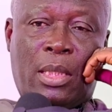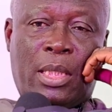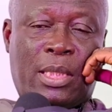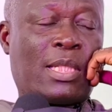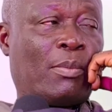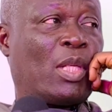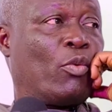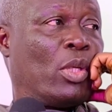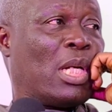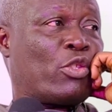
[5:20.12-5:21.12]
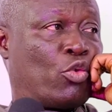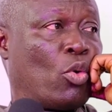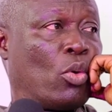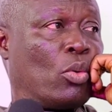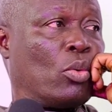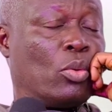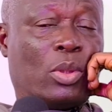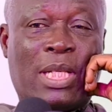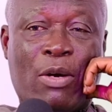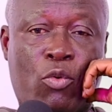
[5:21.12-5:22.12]
it is something we are sure
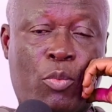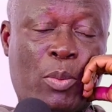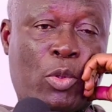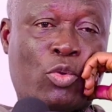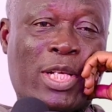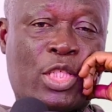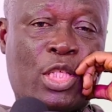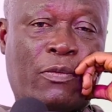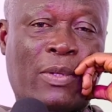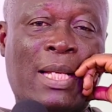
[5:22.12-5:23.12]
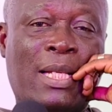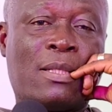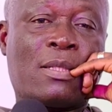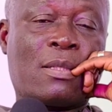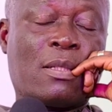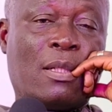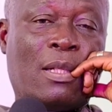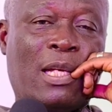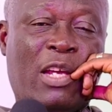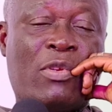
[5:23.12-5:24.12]
that we'll be able to achieve. At least,
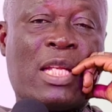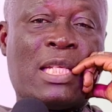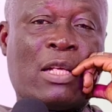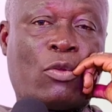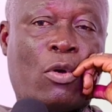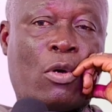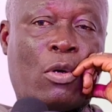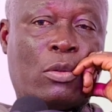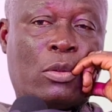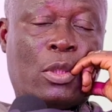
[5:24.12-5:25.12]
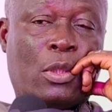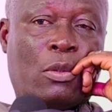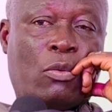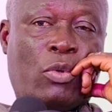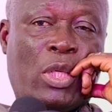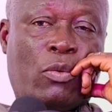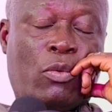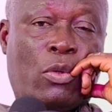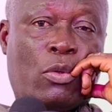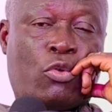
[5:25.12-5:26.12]
if nothing at all, we
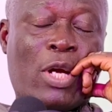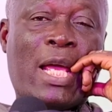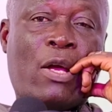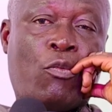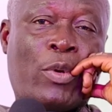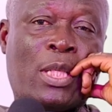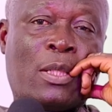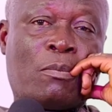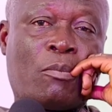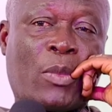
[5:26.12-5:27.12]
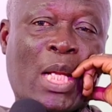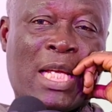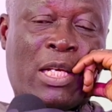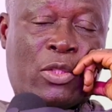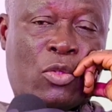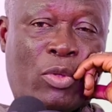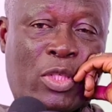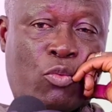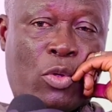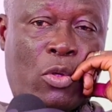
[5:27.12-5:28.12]
will try and win Ayaso
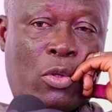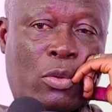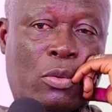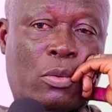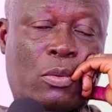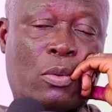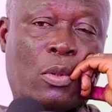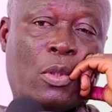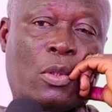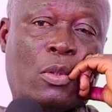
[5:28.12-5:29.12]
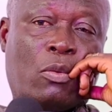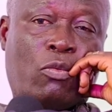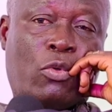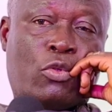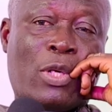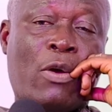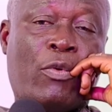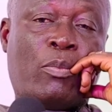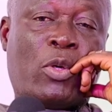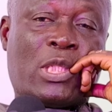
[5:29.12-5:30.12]
West Wagon. We'll try and
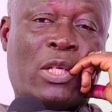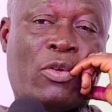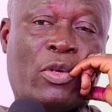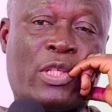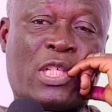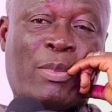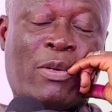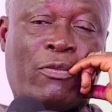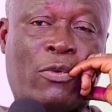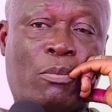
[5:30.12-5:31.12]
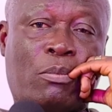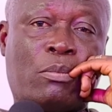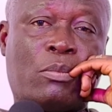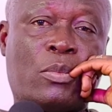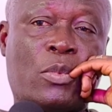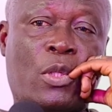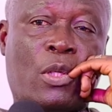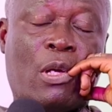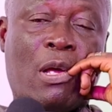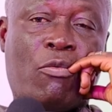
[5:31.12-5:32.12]
win Botiano English from,
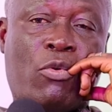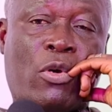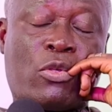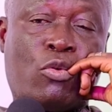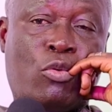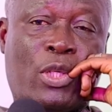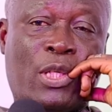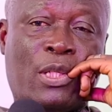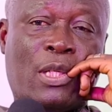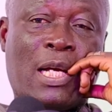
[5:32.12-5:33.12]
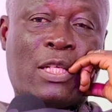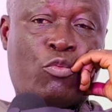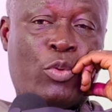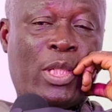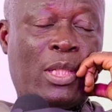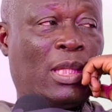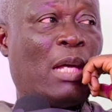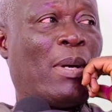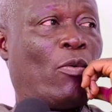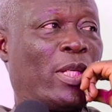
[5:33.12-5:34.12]
and we're also looking at winning
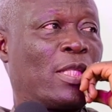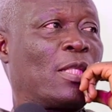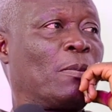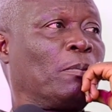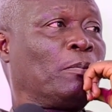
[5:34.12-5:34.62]
Tema West.